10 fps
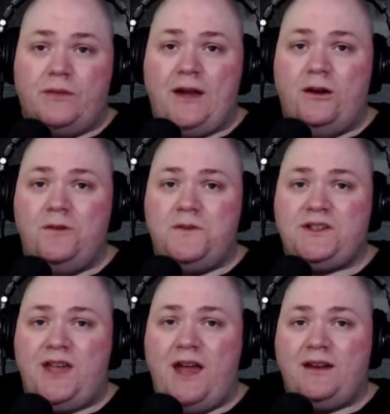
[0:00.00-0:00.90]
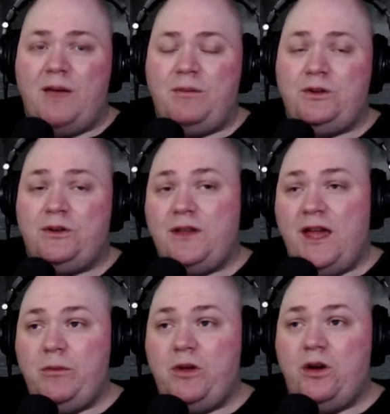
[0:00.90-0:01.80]
I don't know if this can't happen due to
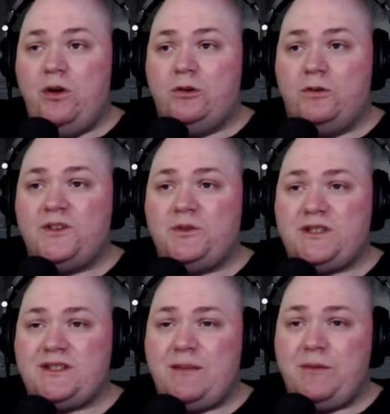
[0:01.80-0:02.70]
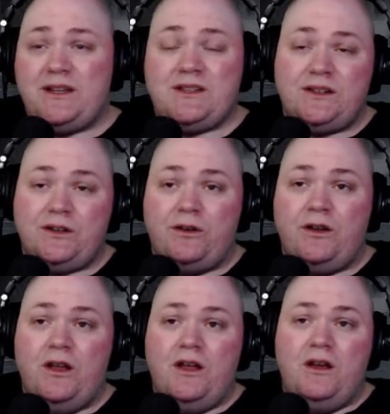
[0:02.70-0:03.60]
game code or if this wasn't something considered
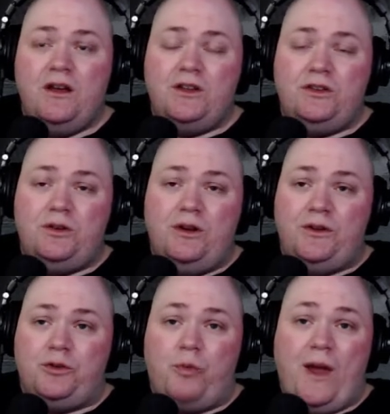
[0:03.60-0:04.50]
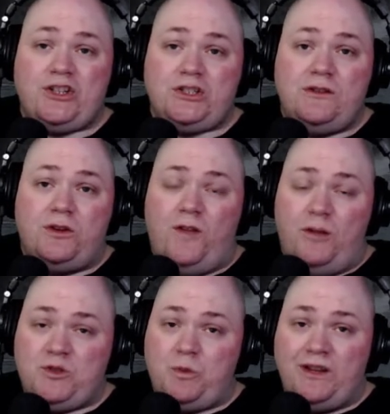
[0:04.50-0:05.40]
due to the direction the
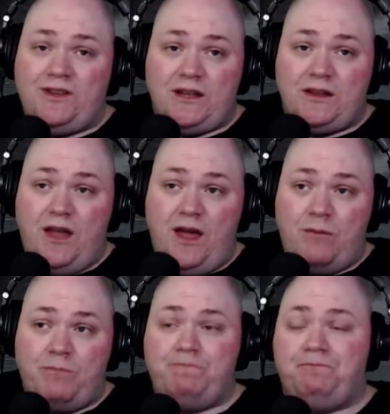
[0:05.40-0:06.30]
developers want to take the game.